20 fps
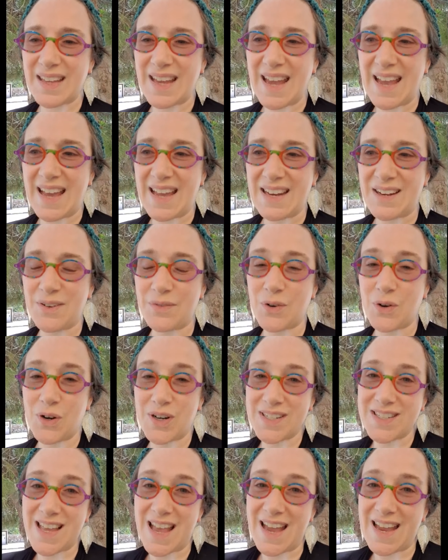And of
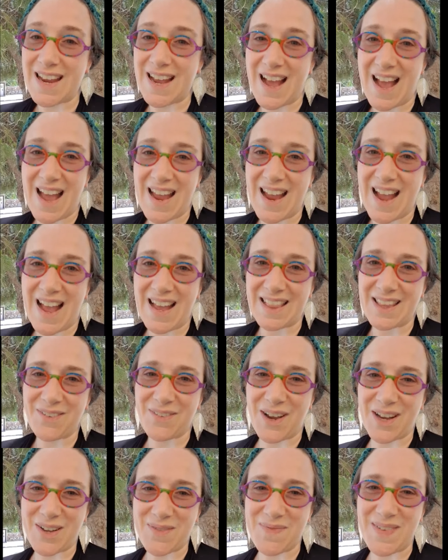course, I highly
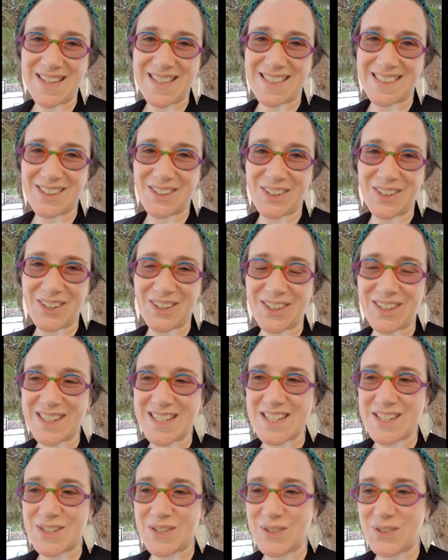recommended her
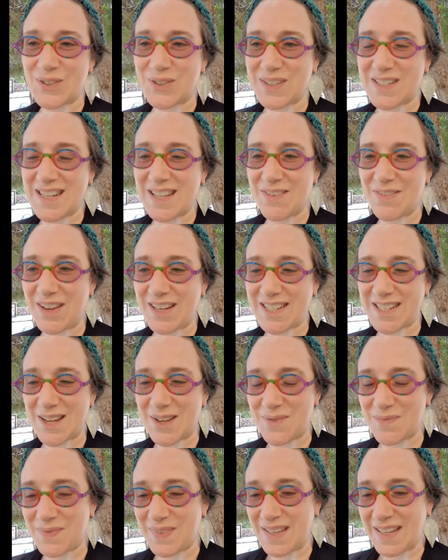to the
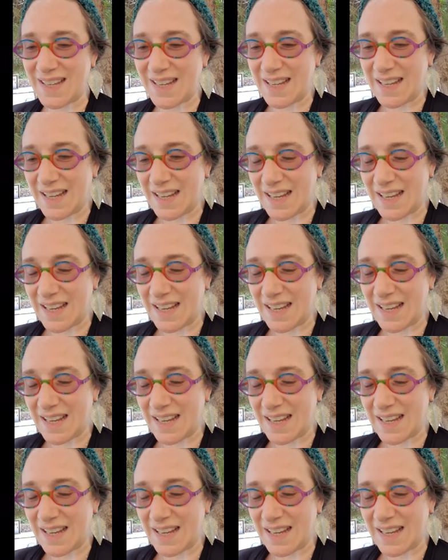victim,